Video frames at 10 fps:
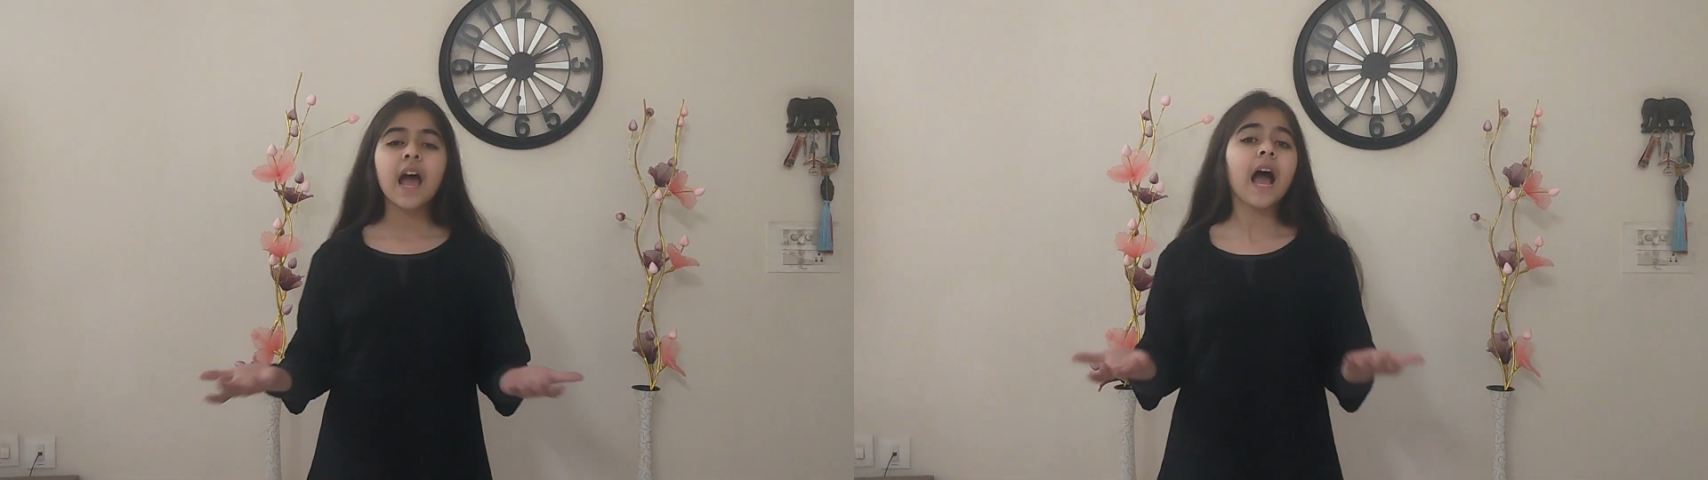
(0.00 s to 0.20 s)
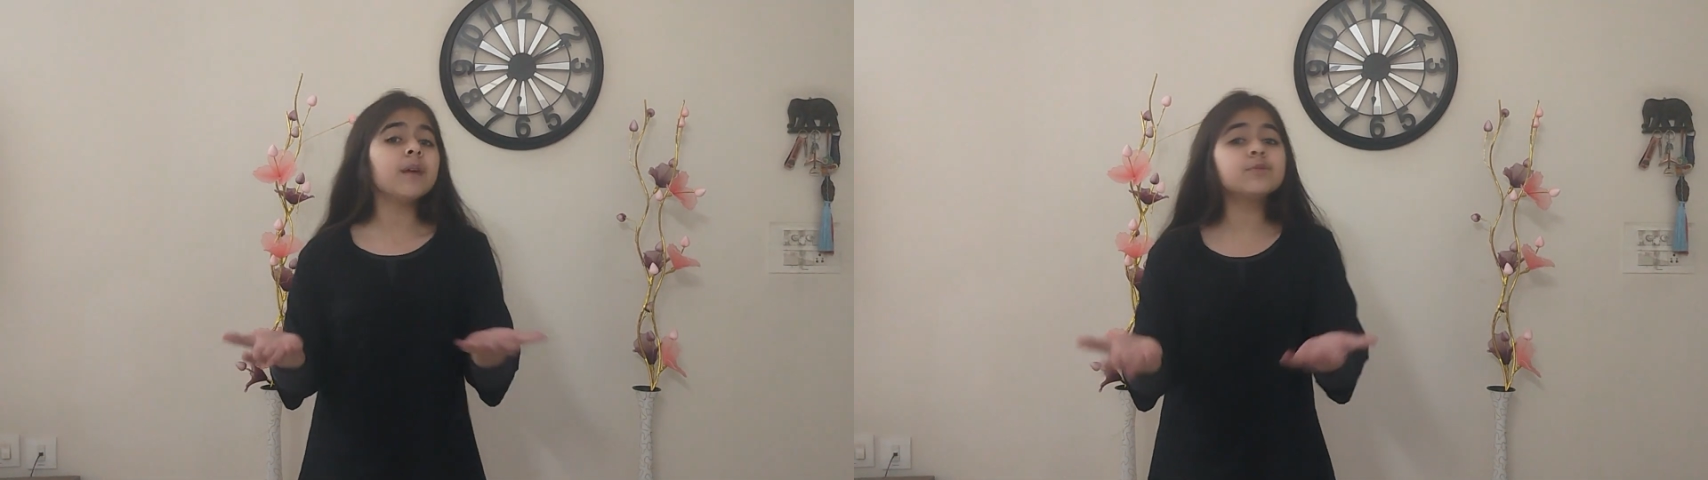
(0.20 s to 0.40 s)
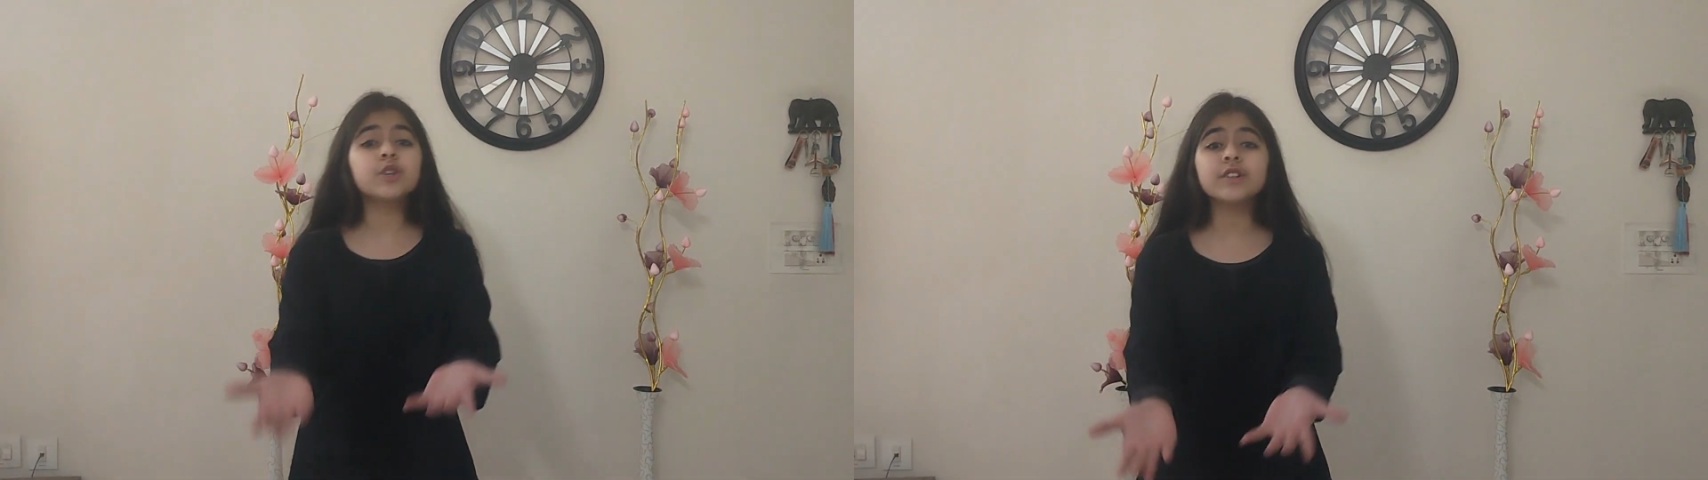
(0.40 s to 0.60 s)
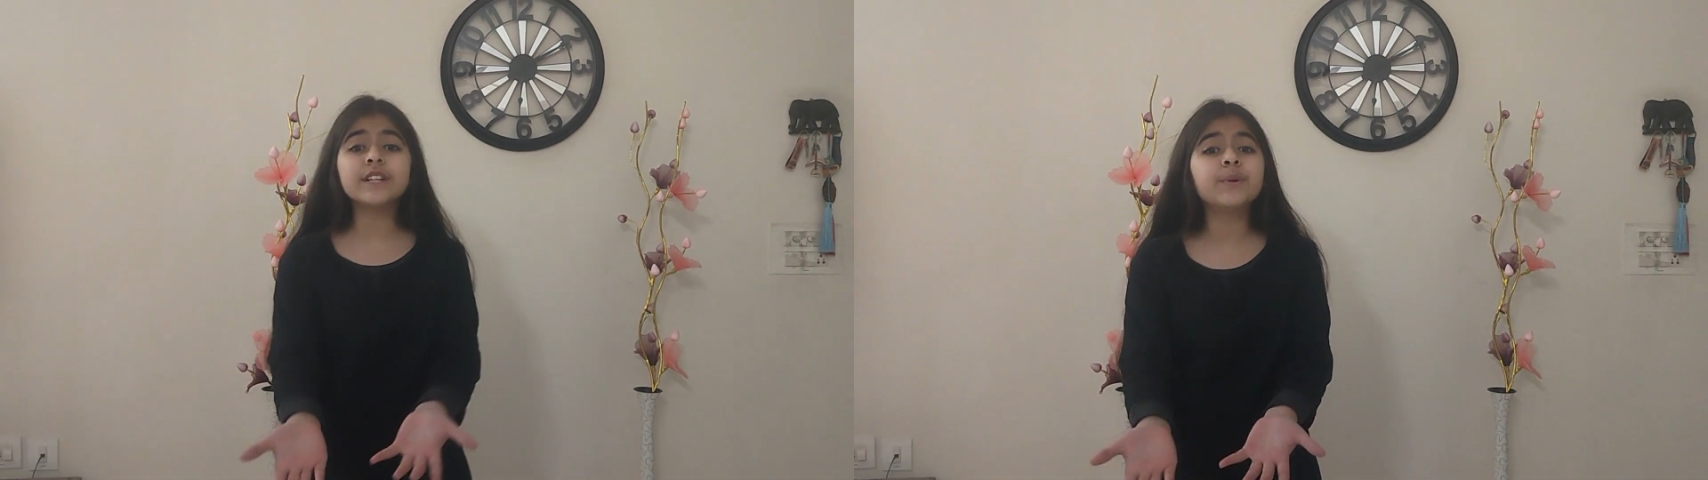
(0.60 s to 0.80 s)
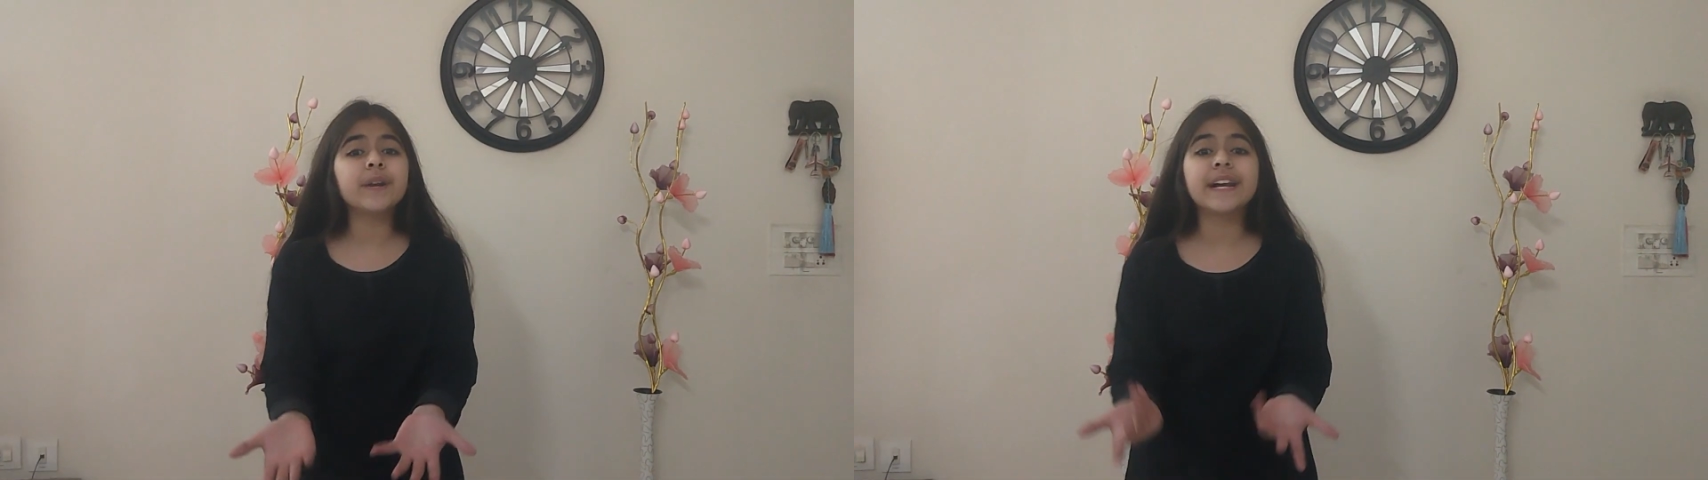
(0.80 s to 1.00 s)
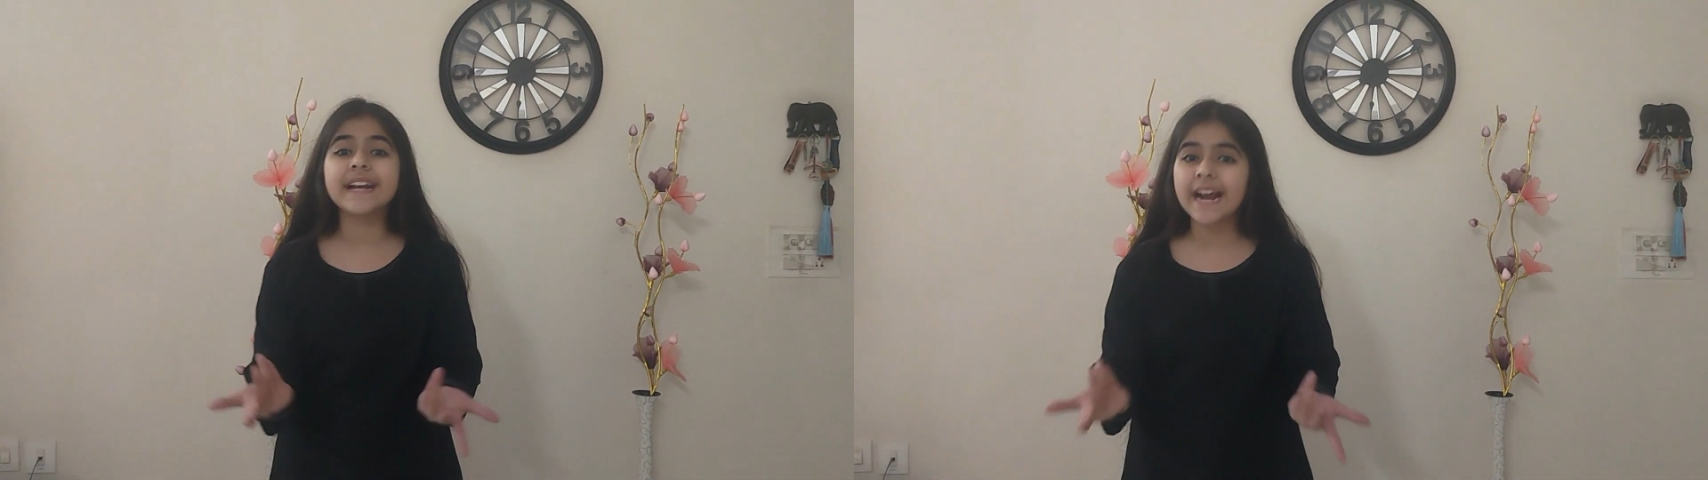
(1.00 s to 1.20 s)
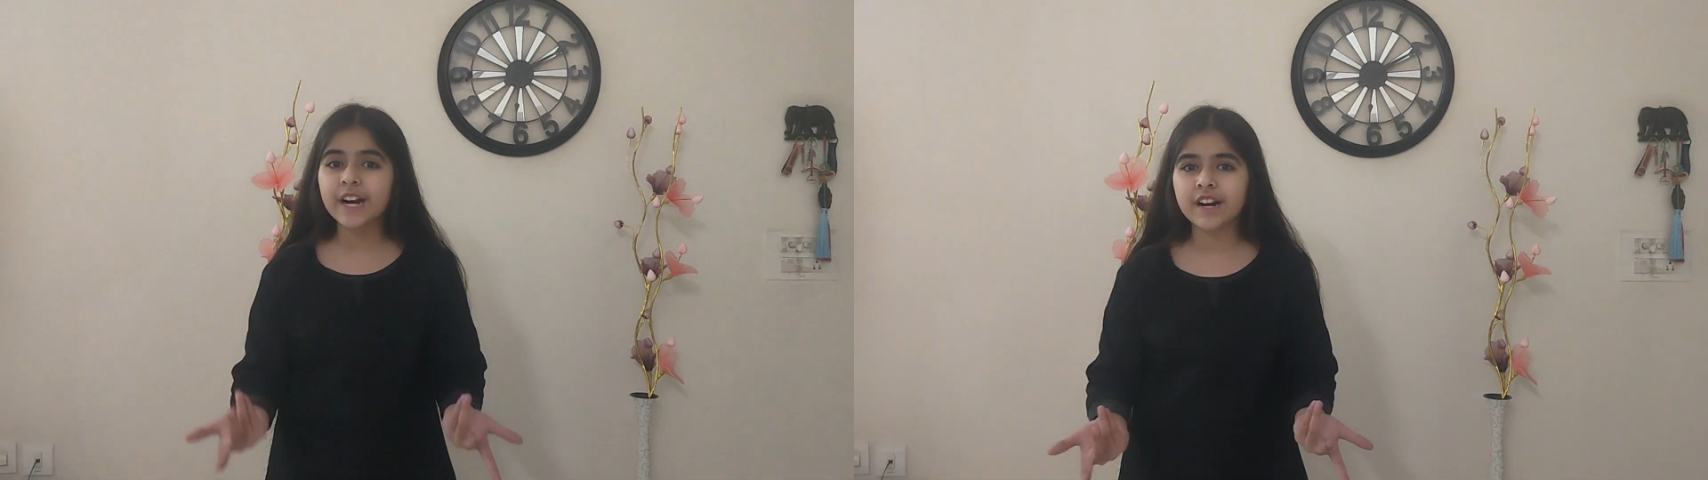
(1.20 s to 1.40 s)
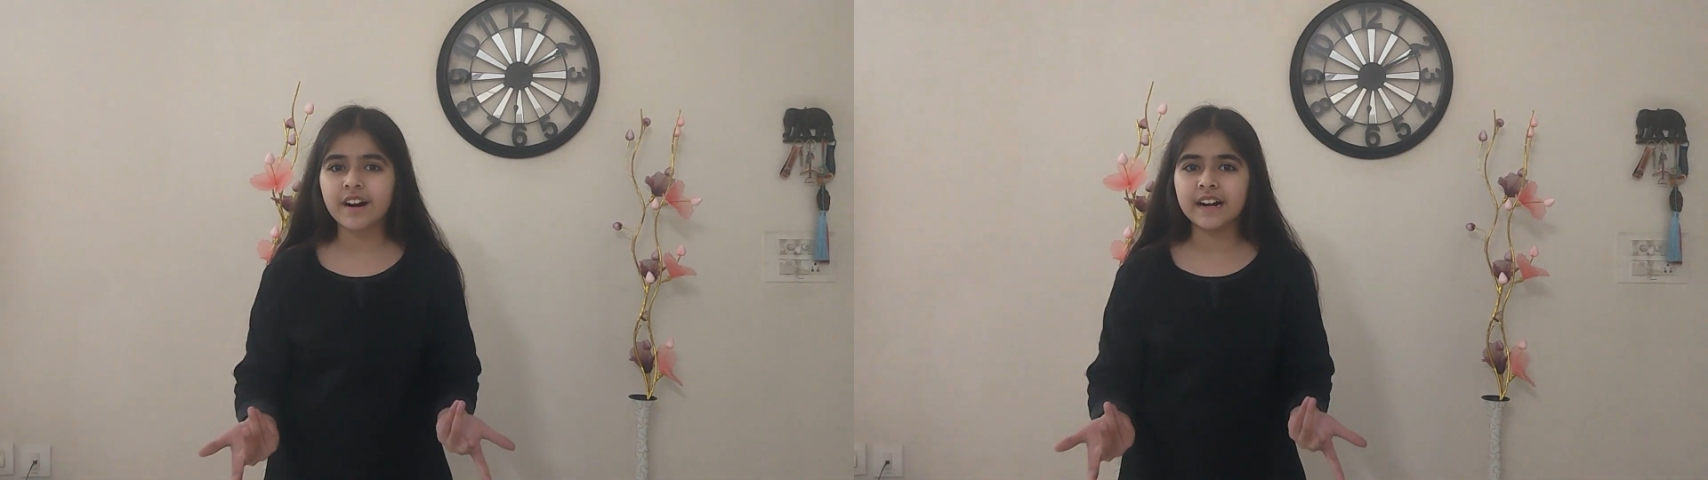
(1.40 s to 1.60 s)
I'm sure they do it
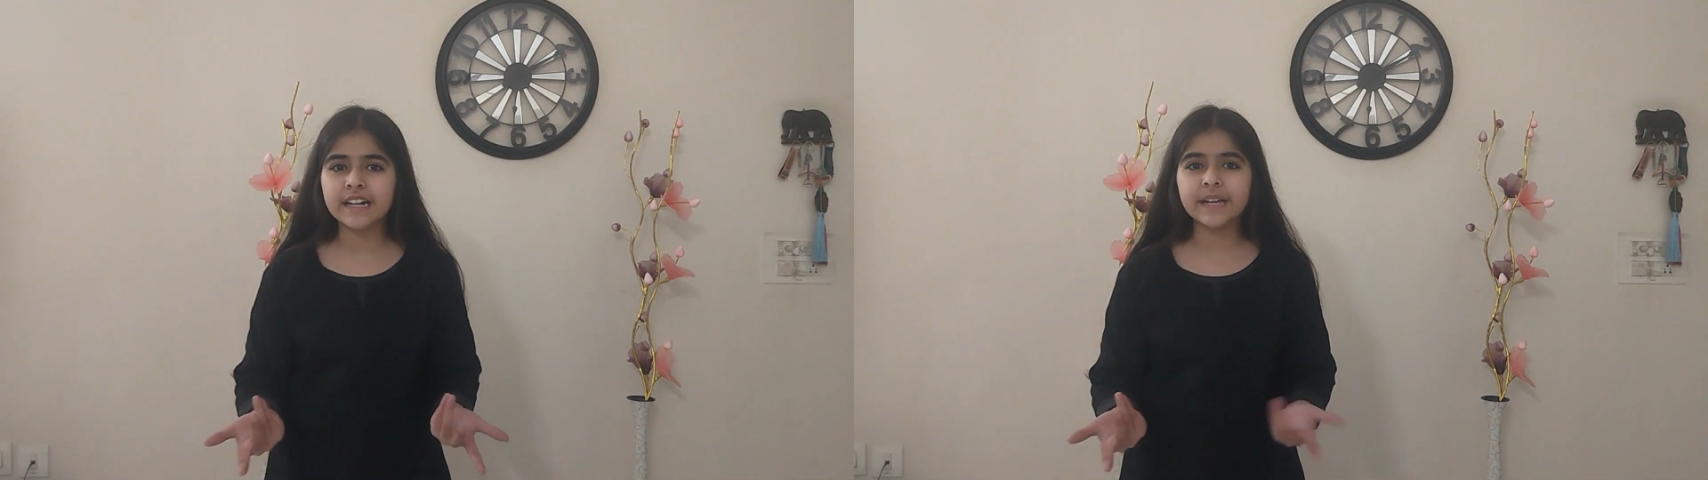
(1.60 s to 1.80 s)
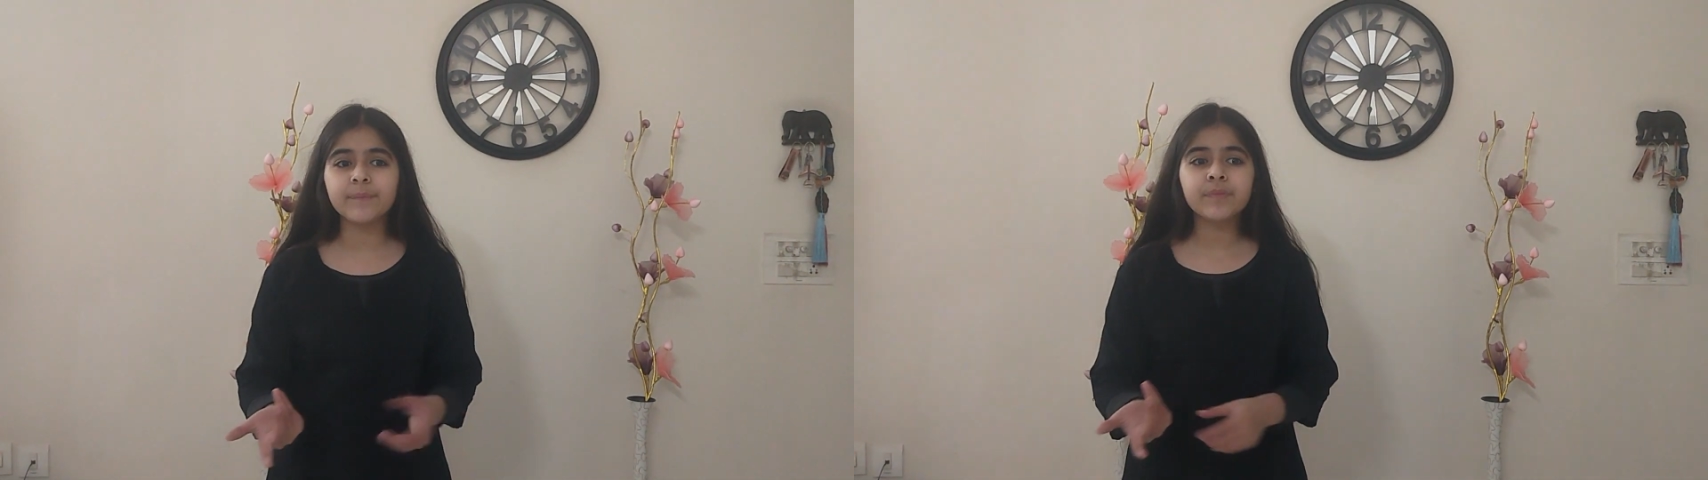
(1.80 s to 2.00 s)
regularly.